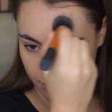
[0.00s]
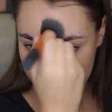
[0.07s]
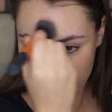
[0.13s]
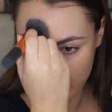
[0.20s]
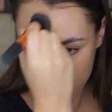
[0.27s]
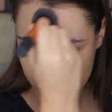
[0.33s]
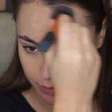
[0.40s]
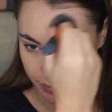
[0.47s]

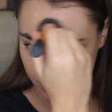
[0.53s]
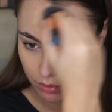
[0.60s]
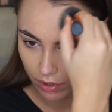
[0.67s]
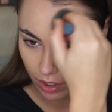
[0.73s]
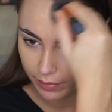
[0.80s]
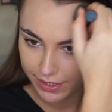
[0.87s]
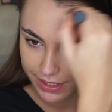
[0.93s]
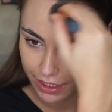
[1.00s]
buildable.
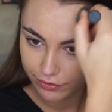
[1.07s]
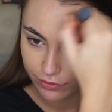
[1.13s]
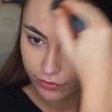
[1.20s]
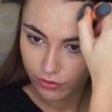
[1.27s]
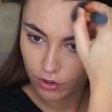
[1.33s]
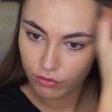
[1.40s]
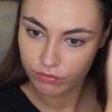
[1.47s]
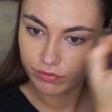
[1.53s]
I would say if
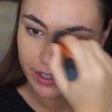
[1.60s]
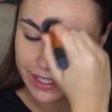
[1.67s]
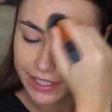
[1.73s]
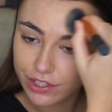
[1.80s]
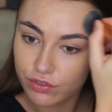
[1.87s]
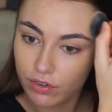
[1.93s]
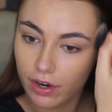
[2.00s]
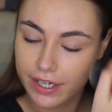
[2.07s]
you've got really
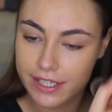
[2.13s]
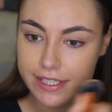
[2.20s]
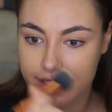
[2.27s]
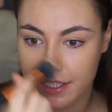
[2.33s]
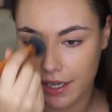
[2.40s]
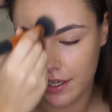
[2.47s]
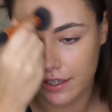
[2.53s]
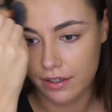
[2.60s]
dry
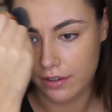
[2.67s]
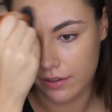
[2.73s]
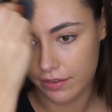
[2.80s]
skin,